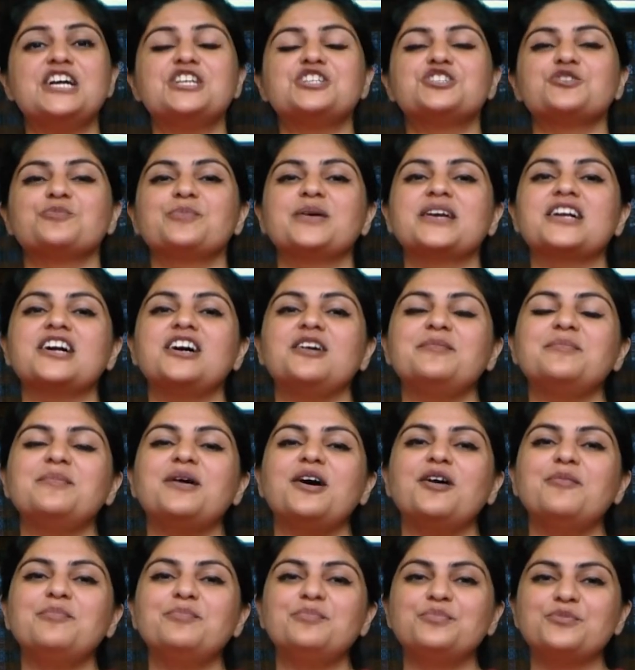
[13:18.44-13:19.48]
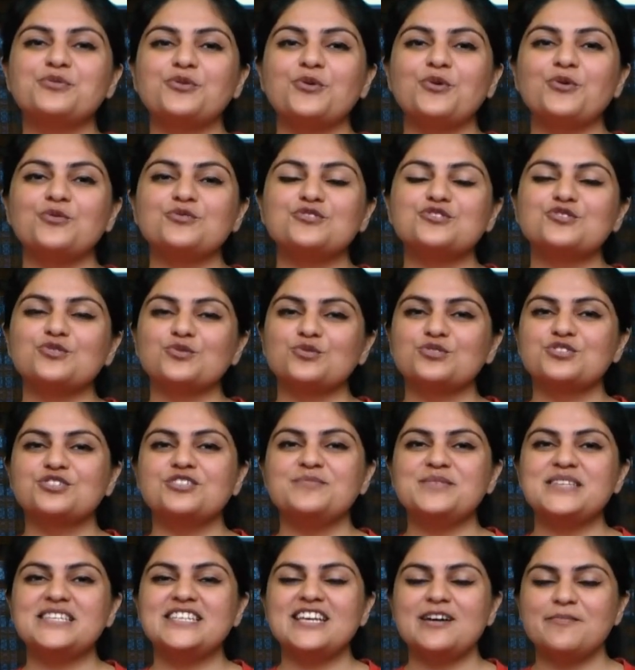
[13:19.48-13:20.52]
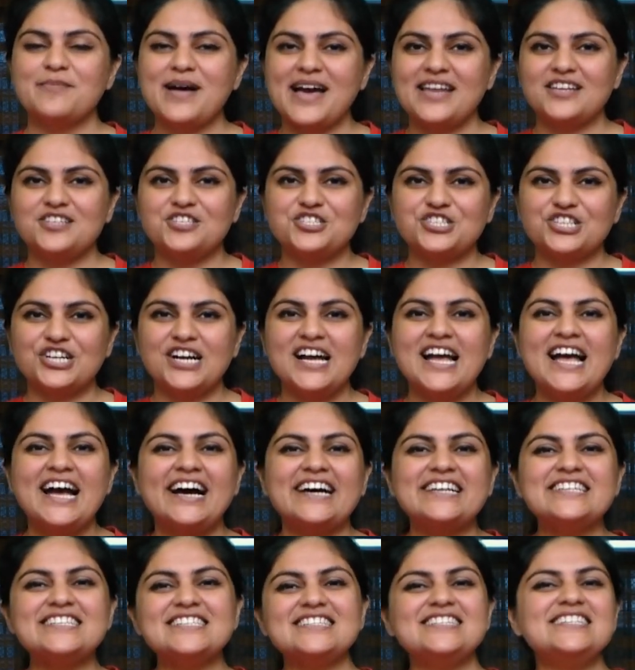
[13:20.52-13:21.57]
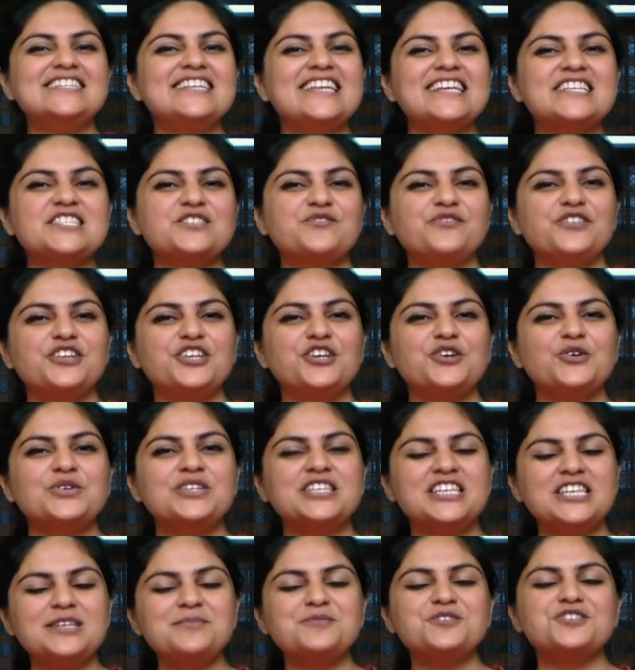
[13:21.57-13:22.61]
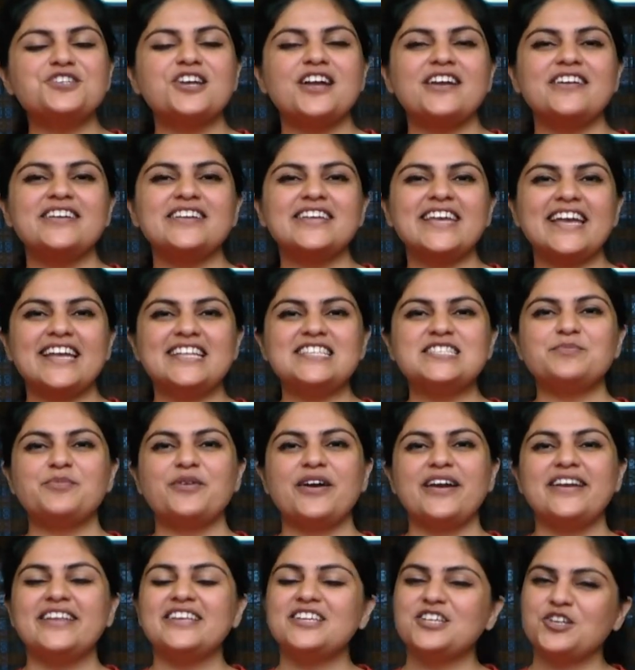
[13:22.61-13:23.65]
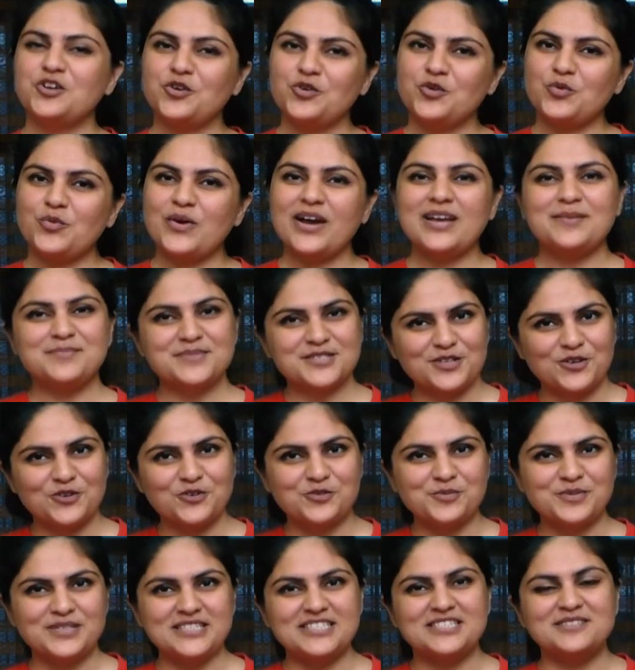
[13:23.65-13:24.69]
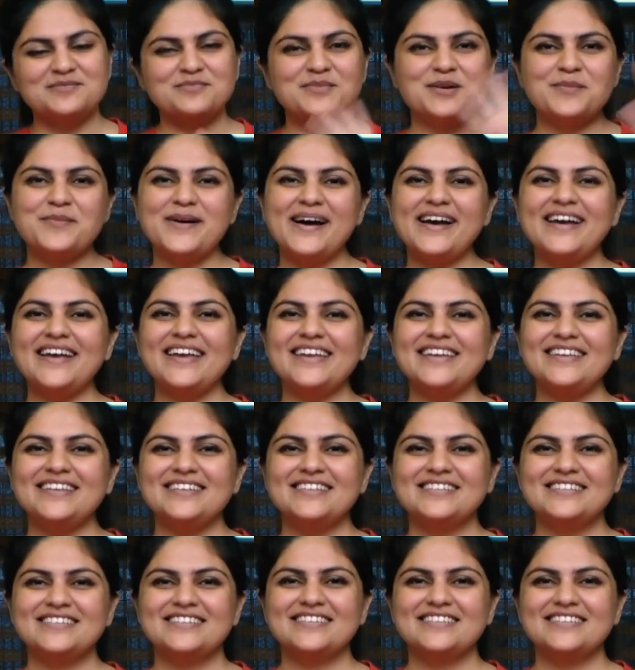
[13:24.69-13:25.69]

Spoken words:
to become a pro social media manager. Until the next video, keep sharing and spreading good vibes globally. Bye-bye.